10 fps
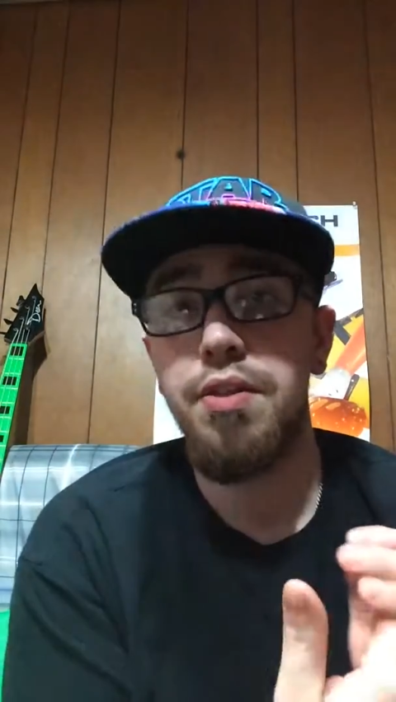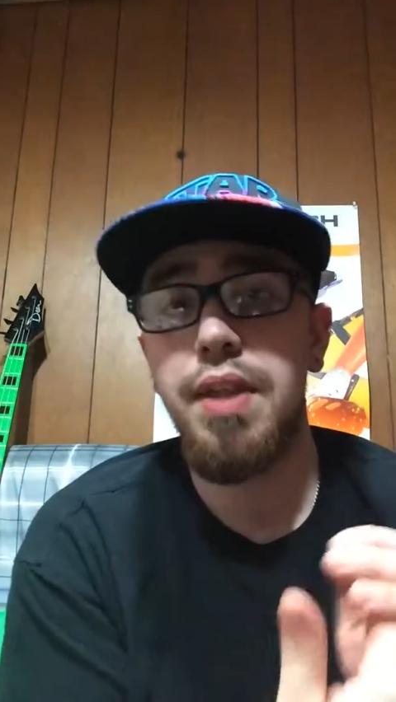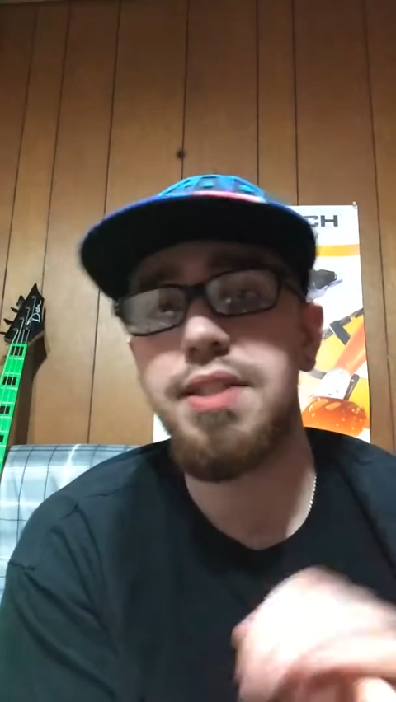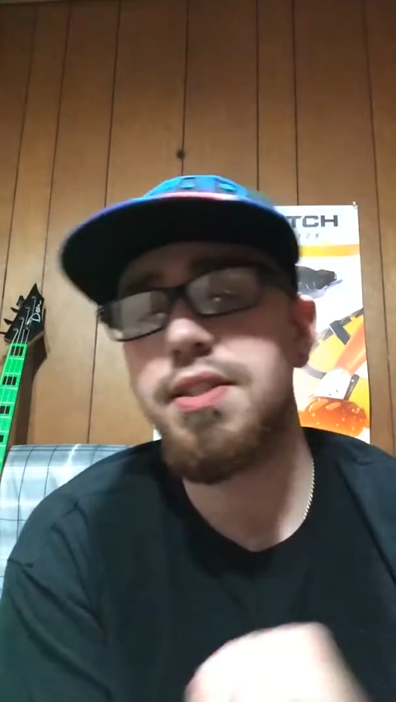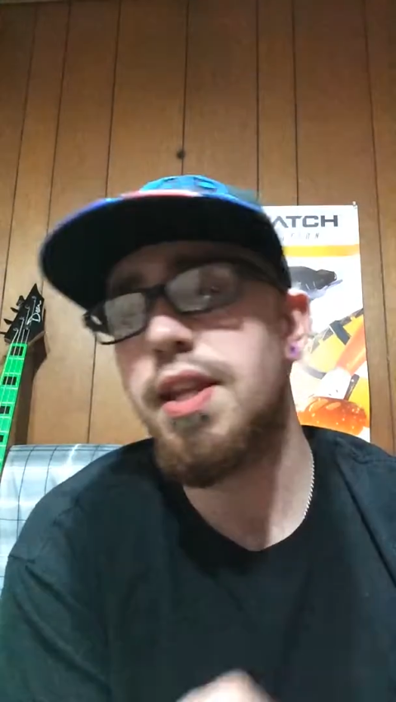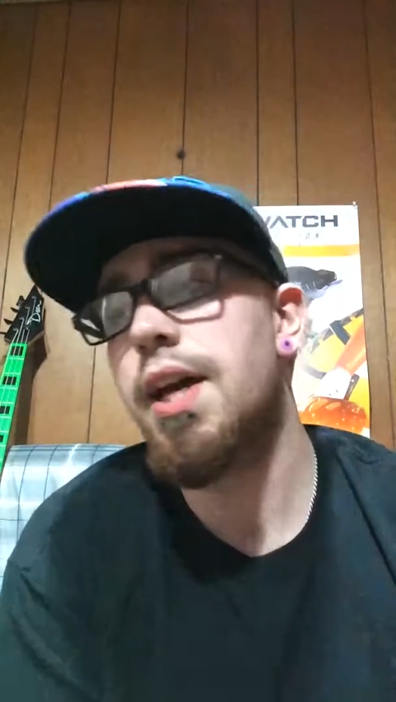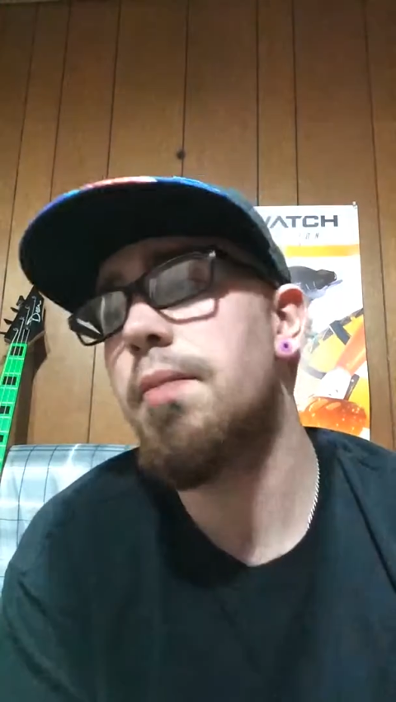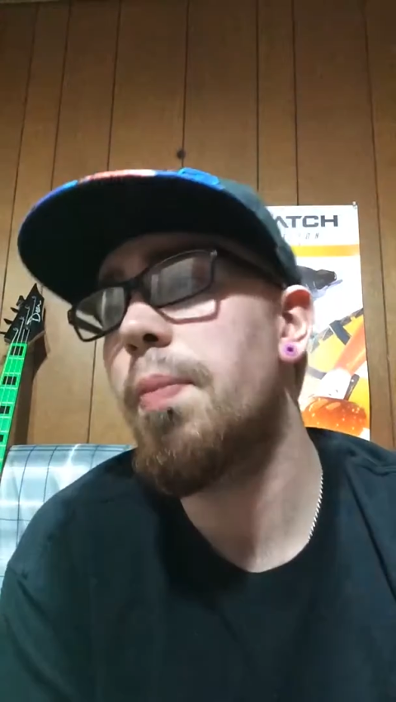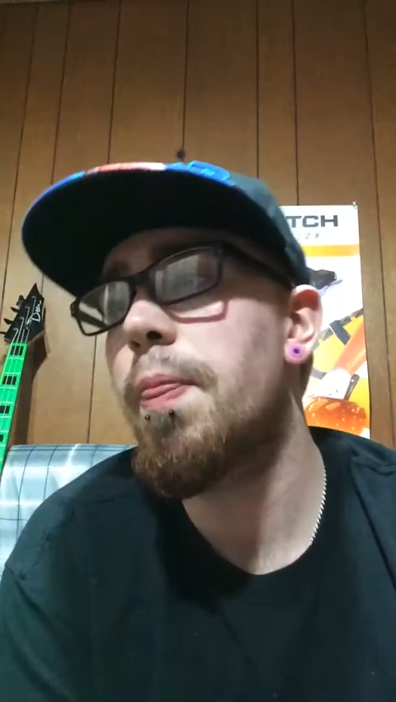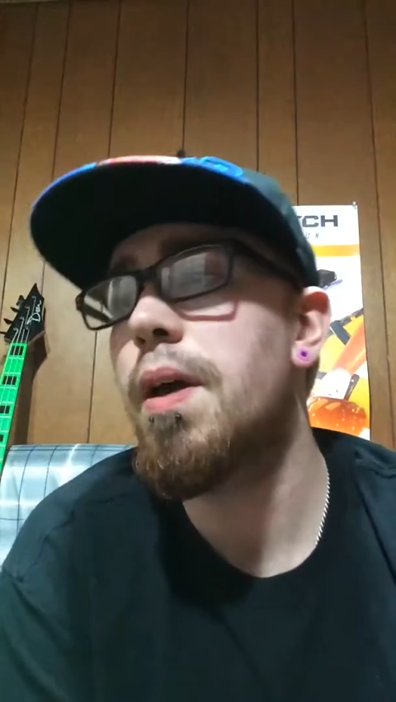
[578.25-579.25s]
that's
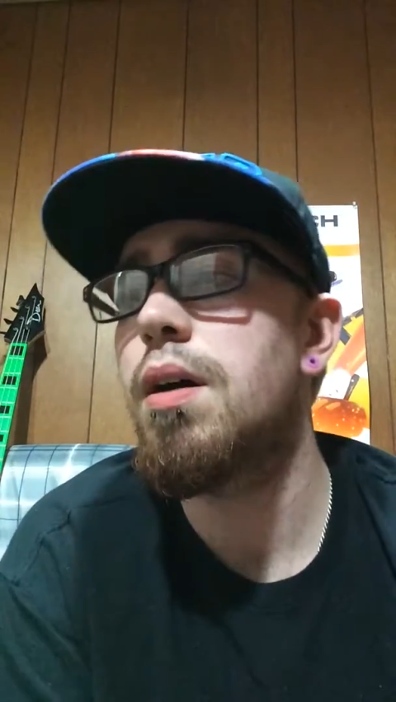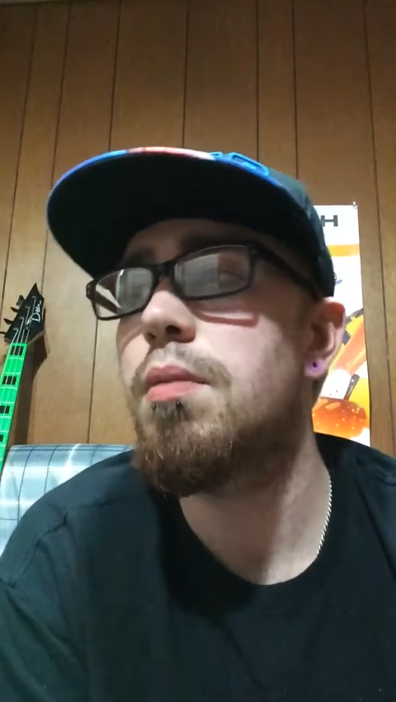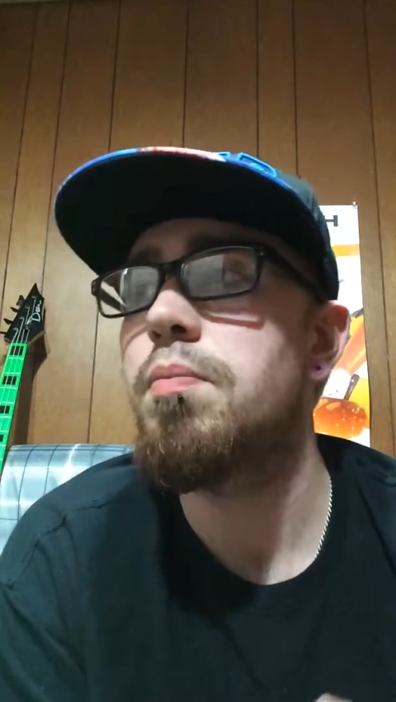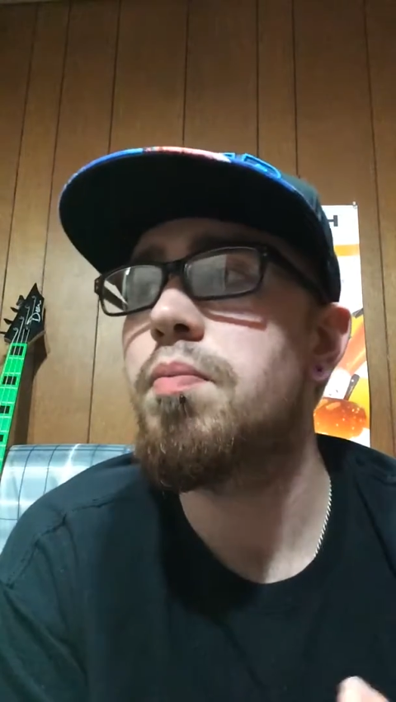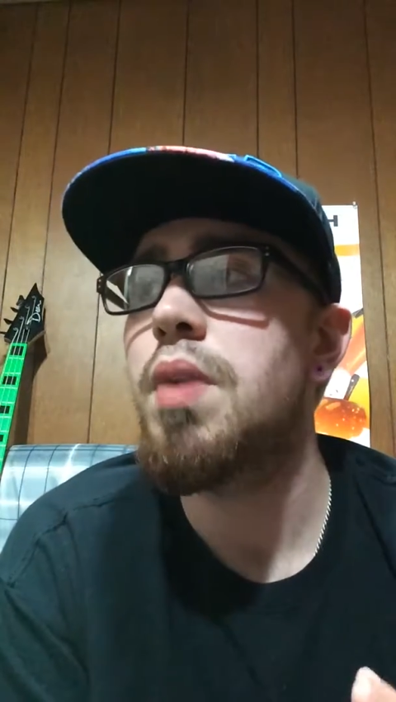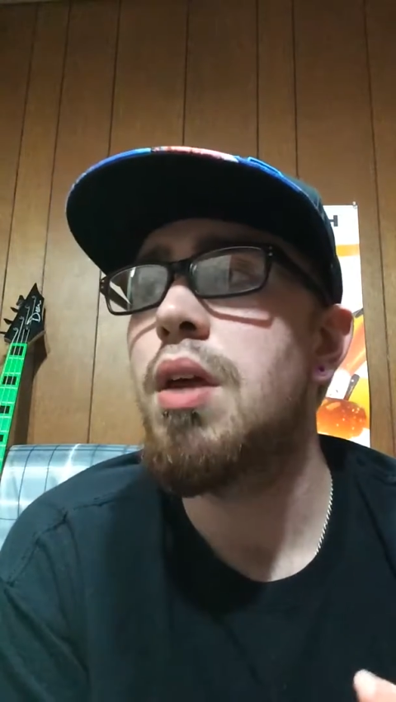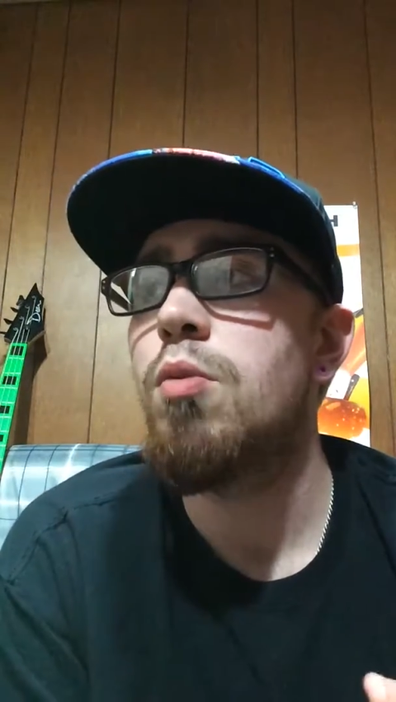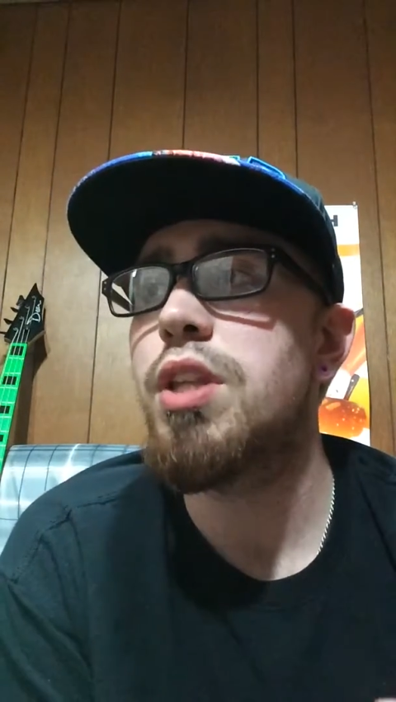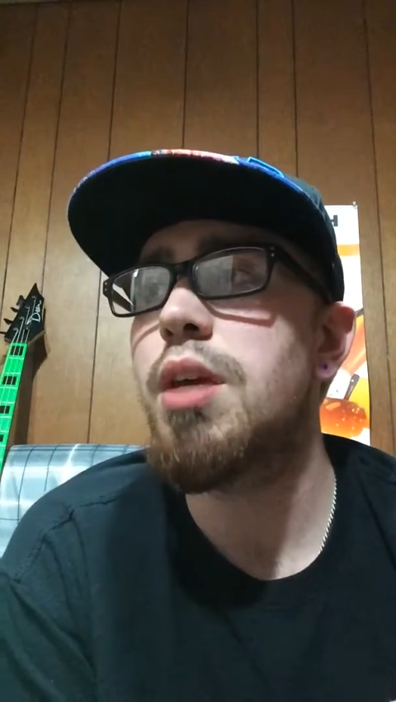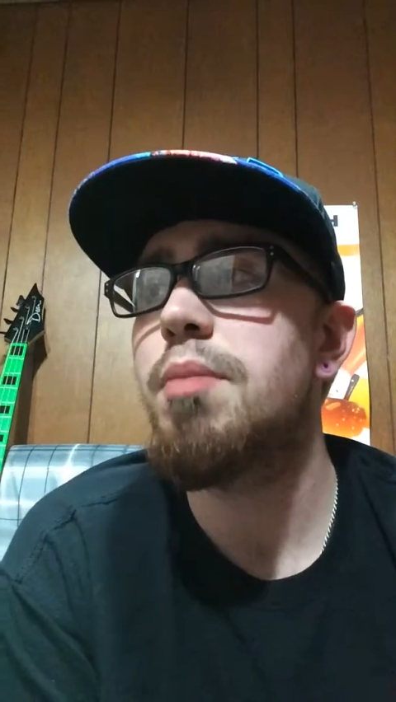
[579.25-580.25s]
that.
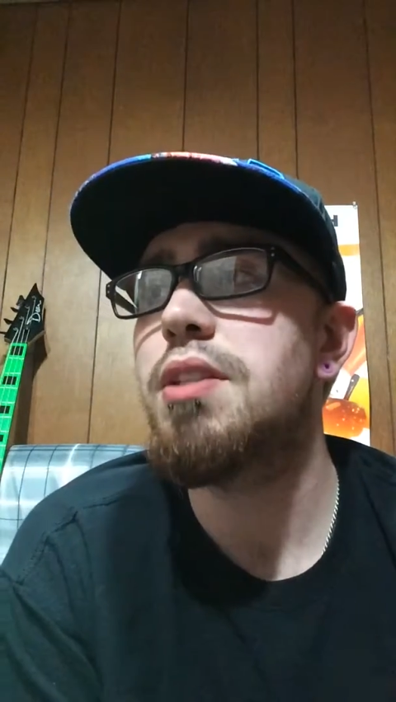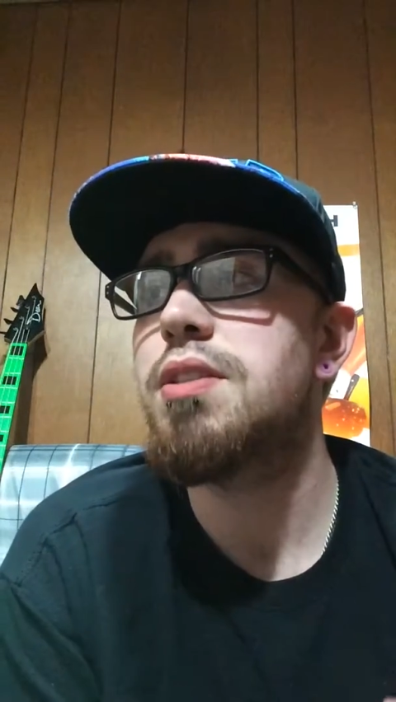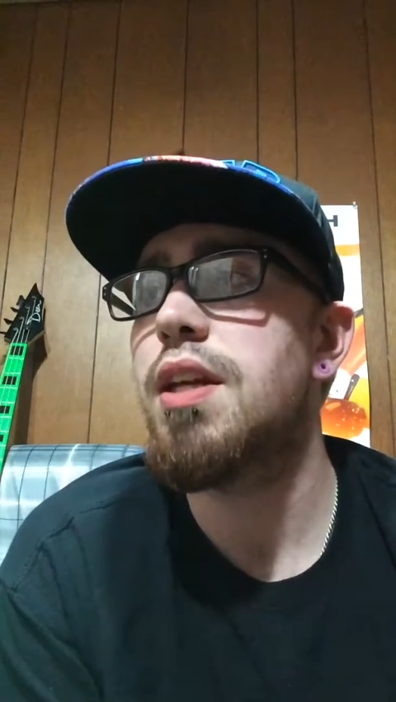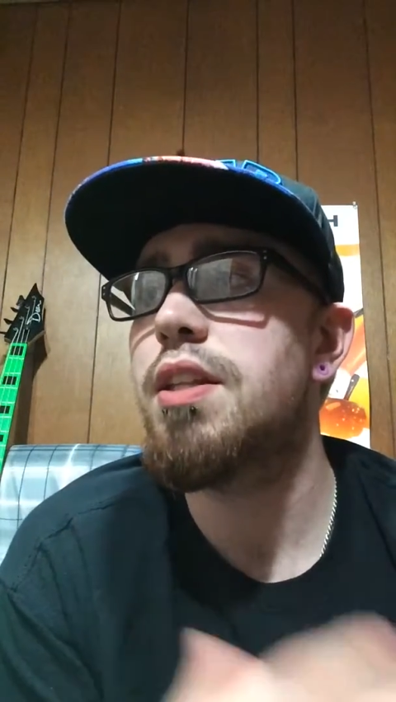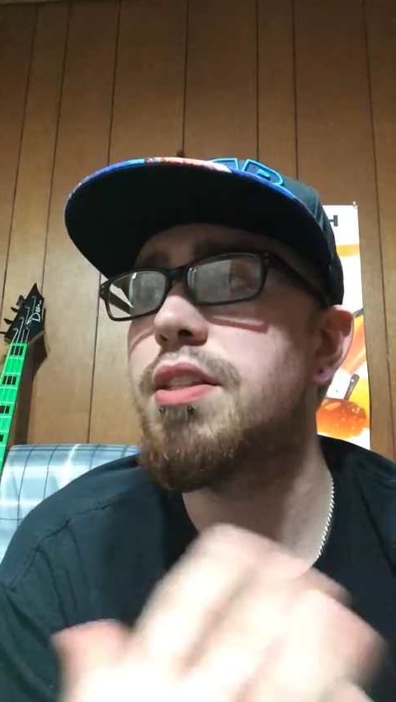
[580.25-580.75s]
With that being said,